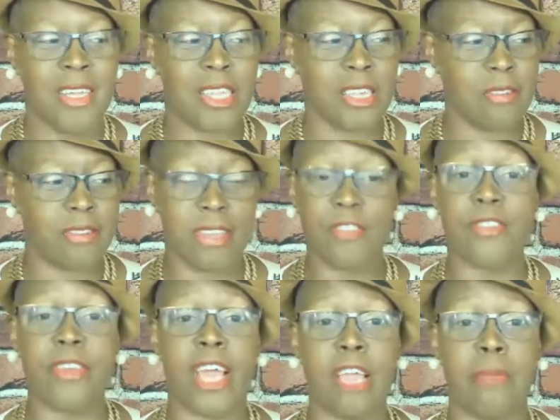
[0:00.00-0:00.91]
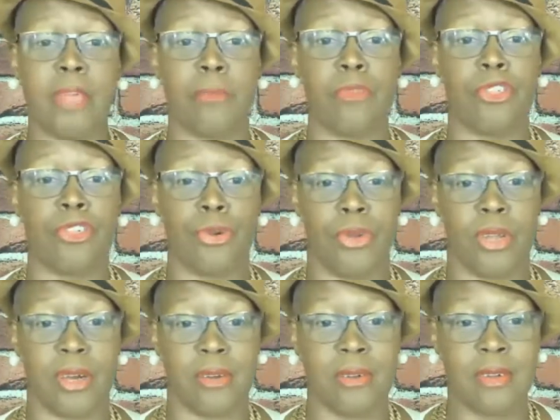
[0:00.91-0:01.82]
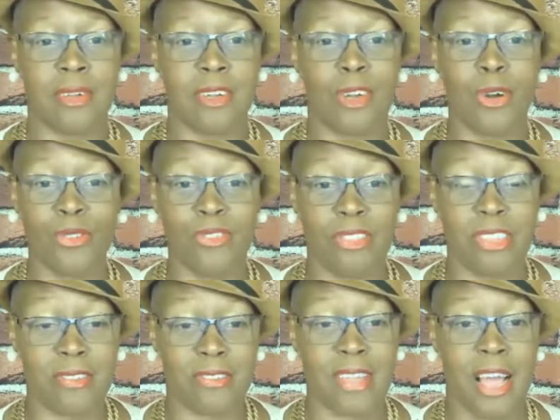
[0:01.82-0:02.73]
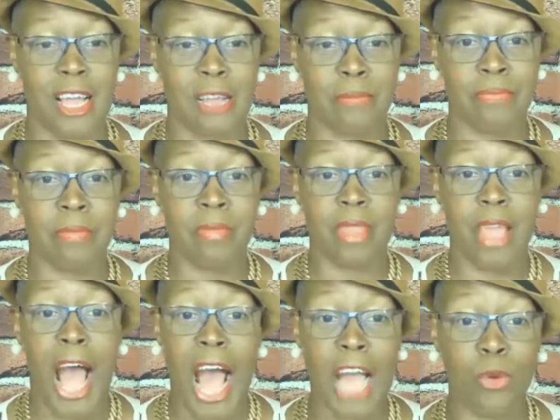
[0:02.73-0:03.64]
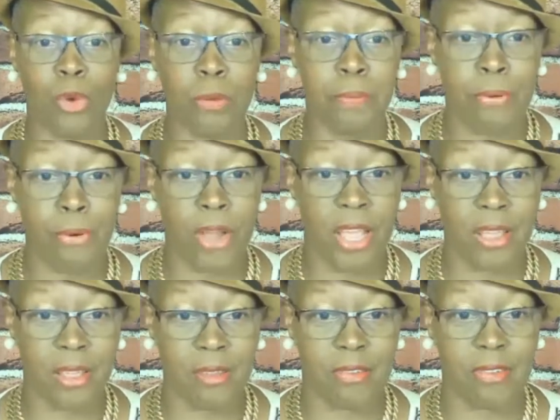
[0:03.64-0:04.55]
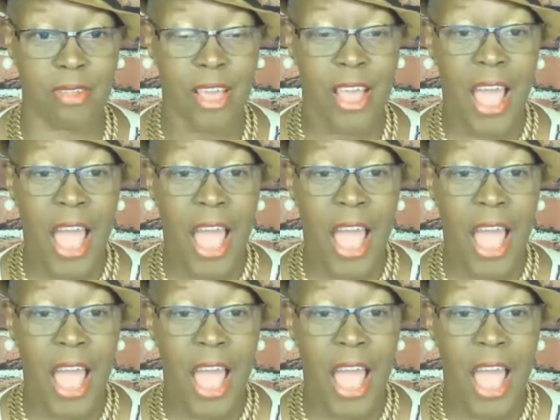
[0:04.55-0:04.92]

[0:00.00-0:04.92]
She says, "Name him Judah, because this time I will praise."